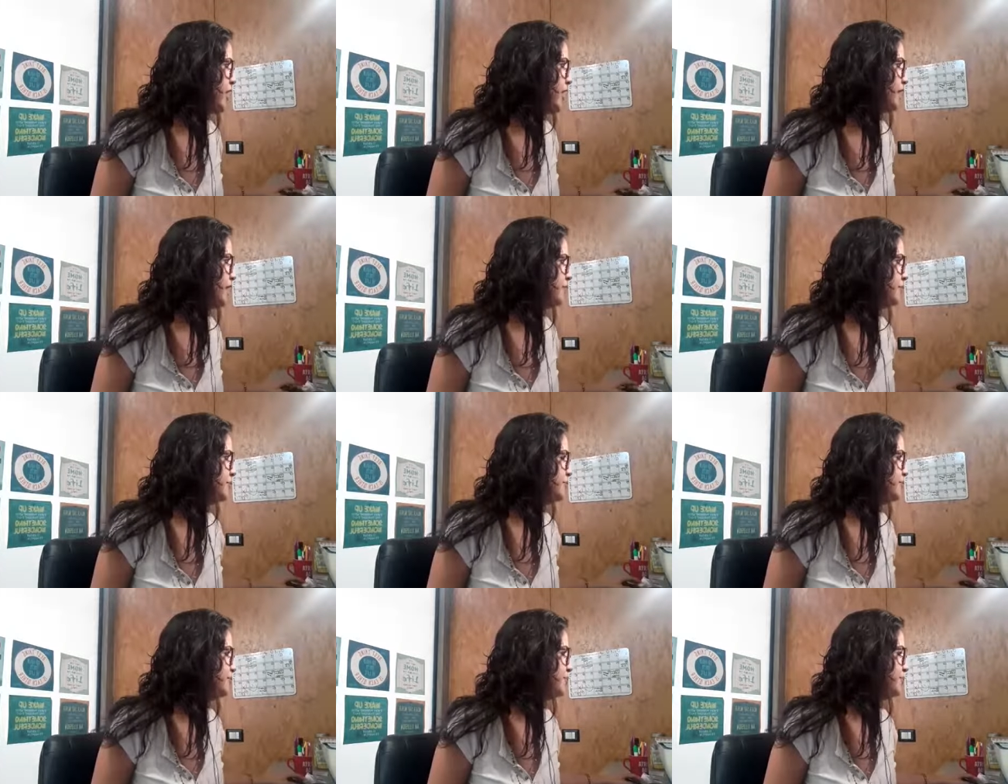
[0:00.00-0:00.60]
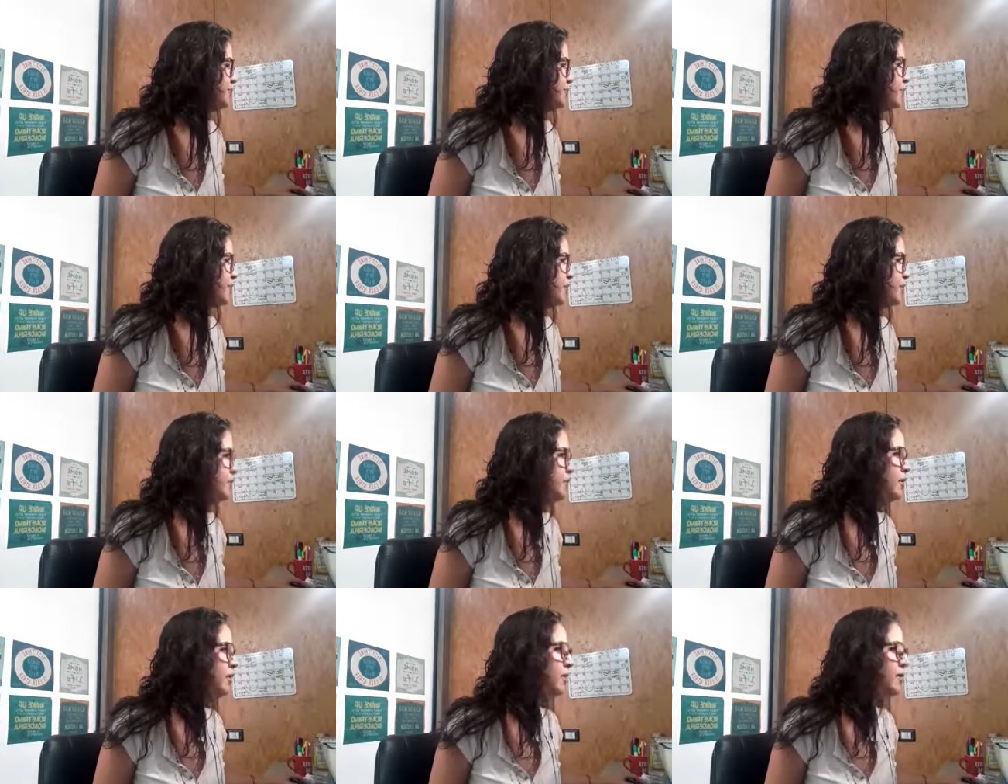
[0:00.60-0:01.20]
that.
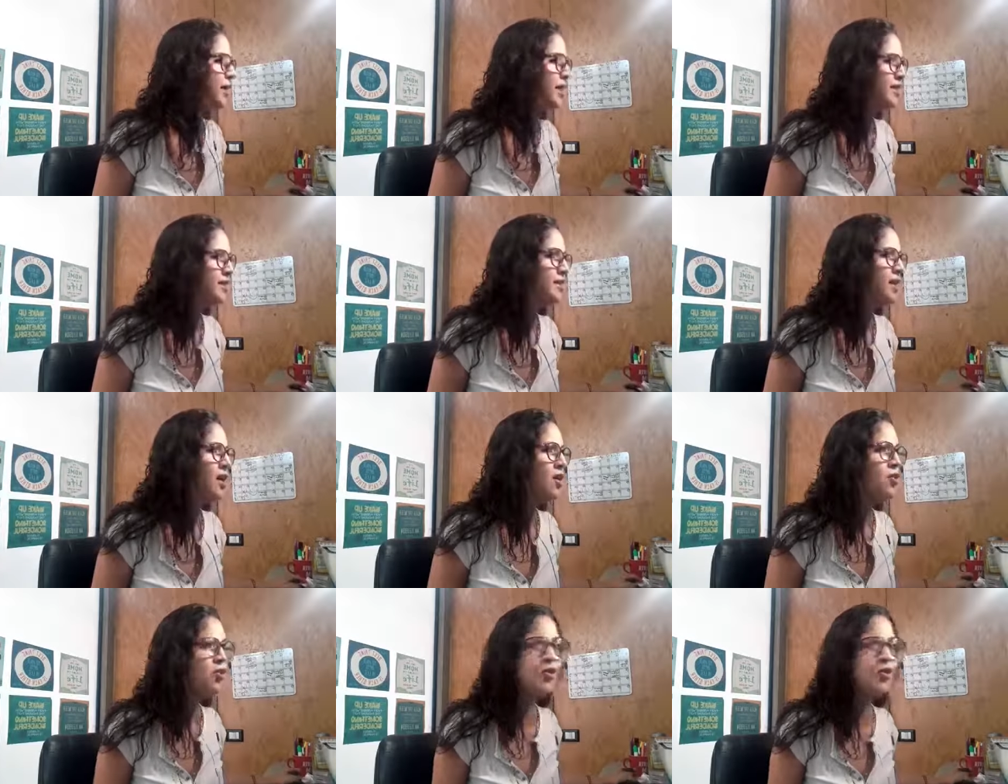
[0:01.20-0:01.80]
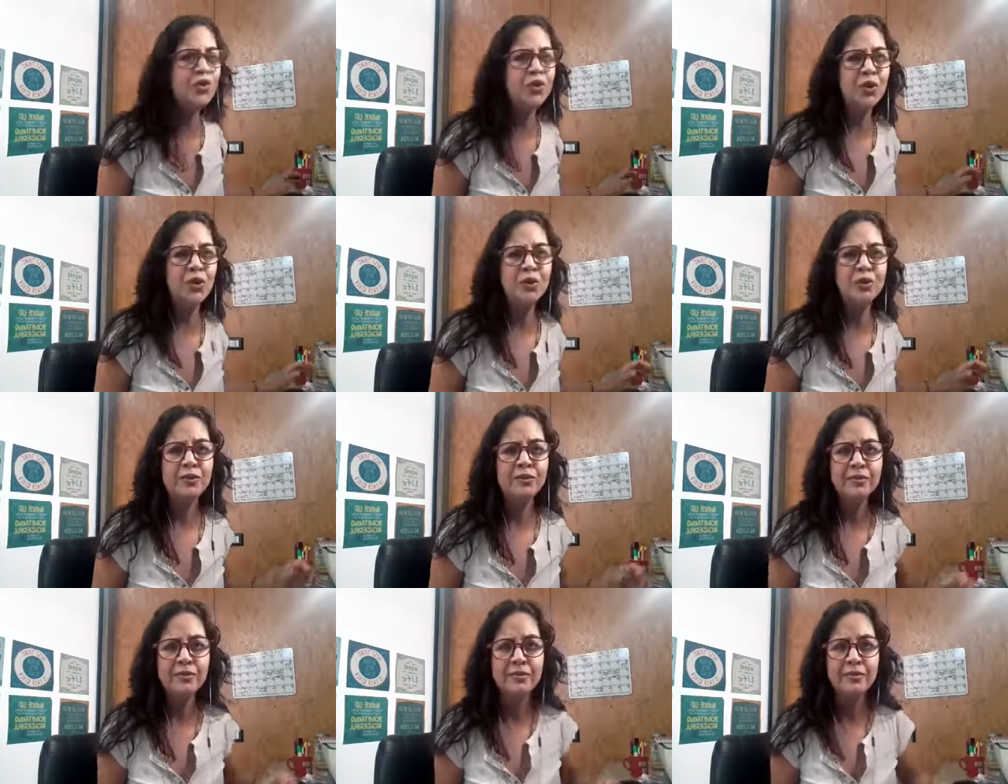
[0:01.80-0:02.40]
Well, that's
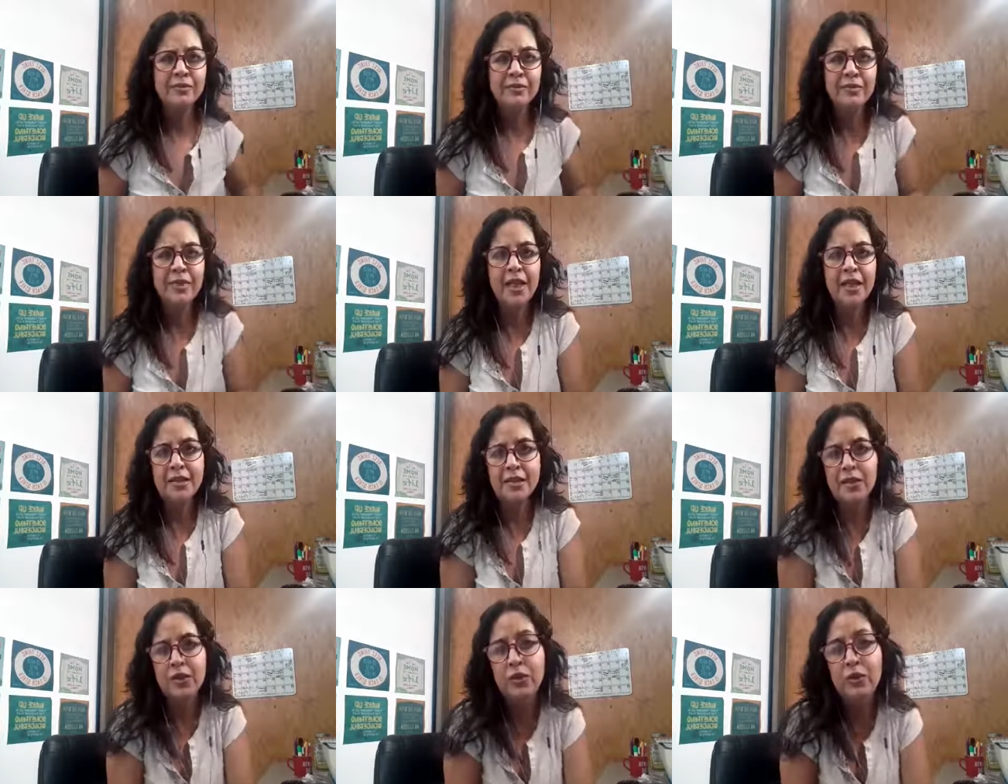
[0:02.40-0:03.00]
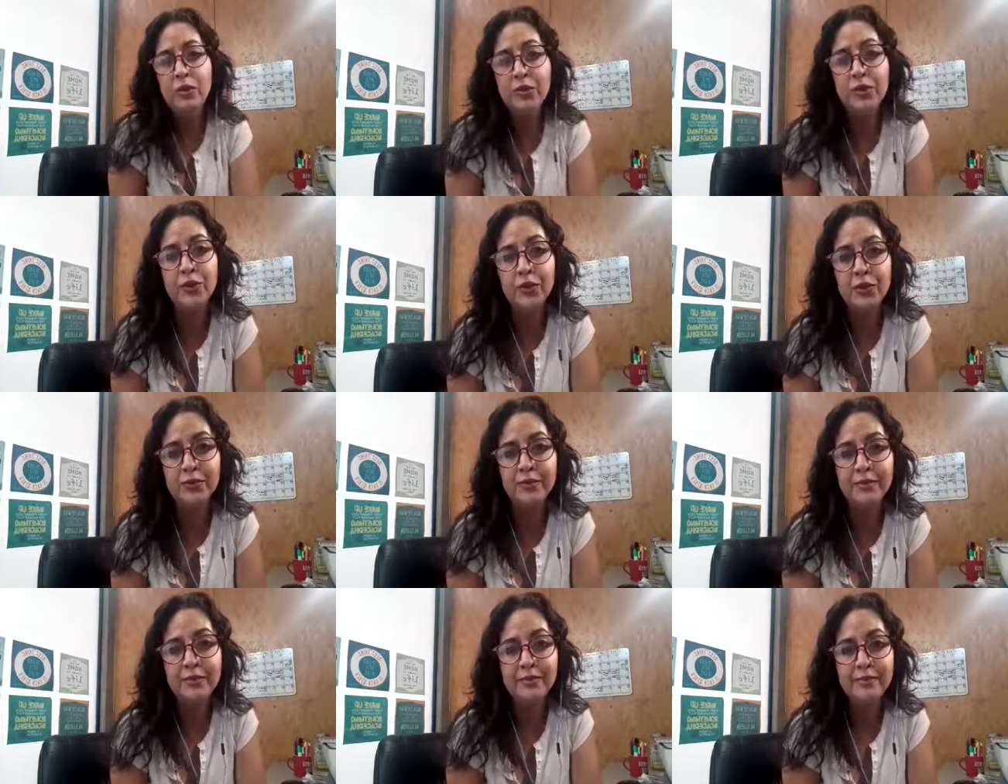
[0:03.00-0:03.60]
also, that's also.